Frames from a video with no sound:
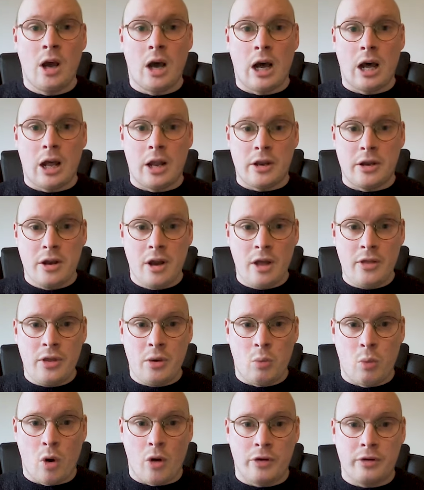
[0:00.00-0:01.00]
Another
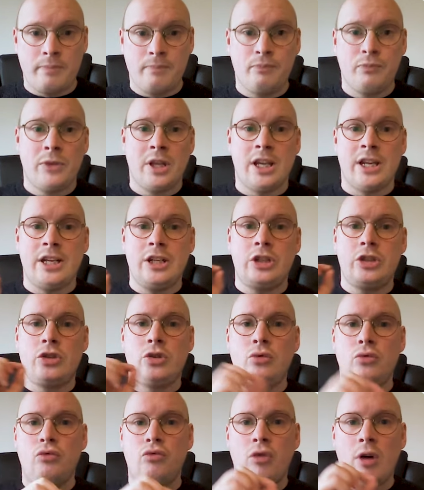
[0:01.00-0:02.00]
one is
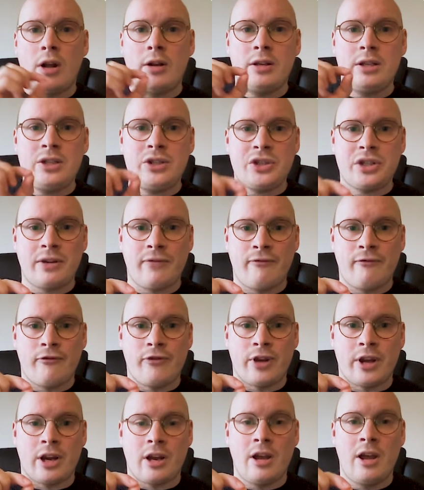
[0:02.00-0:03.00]
to run
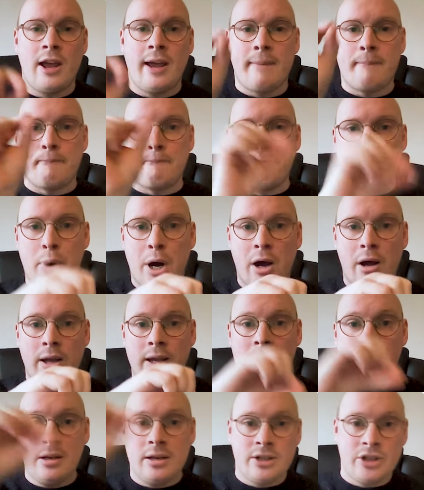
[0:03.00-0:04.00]
something
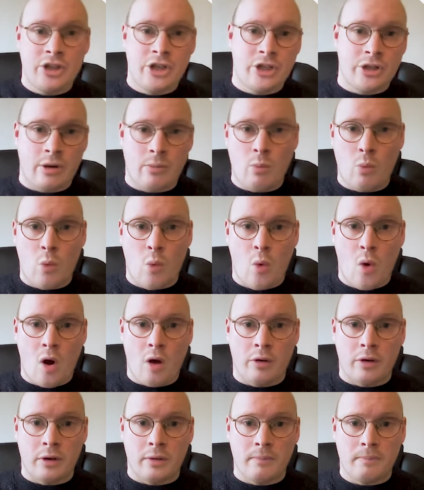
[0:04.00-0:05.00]
by
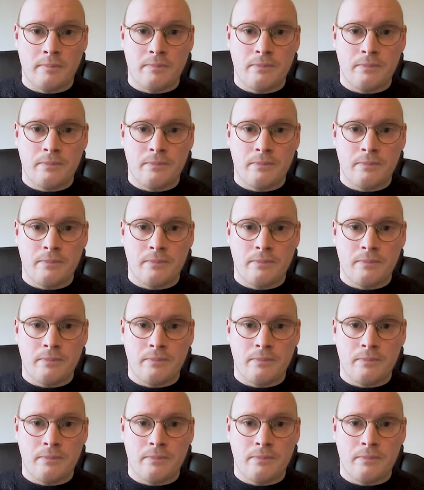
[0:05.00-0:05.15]
someone.